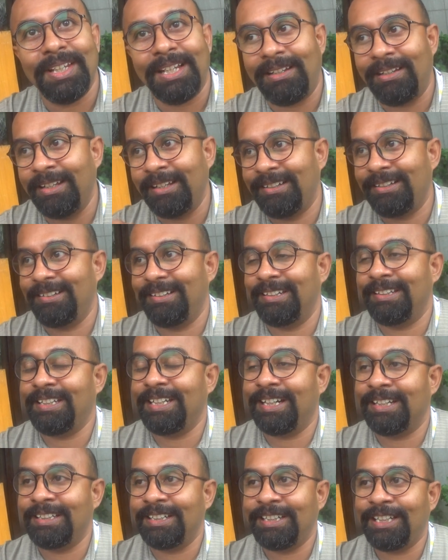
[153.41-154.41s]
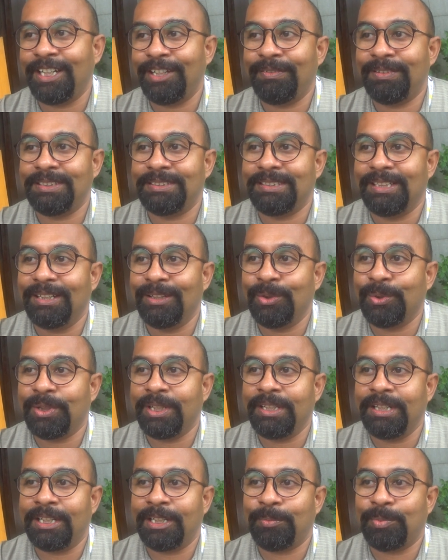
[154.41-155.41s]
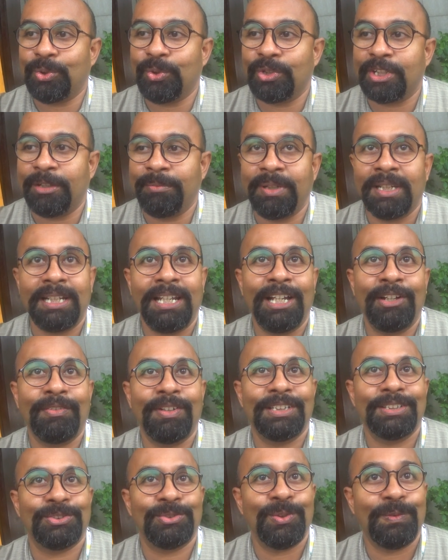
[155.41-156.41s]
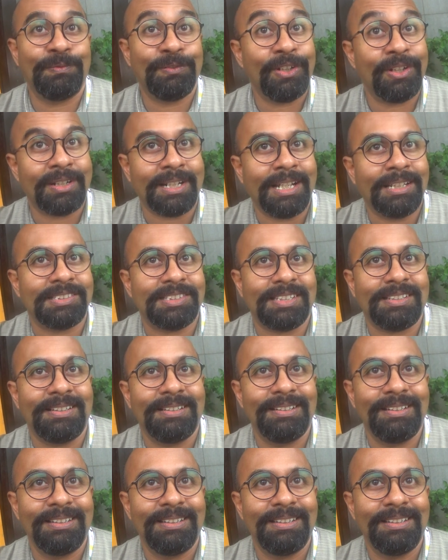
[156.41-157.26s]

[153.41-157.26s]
Like the other day I was looking at a programming language group for Rust,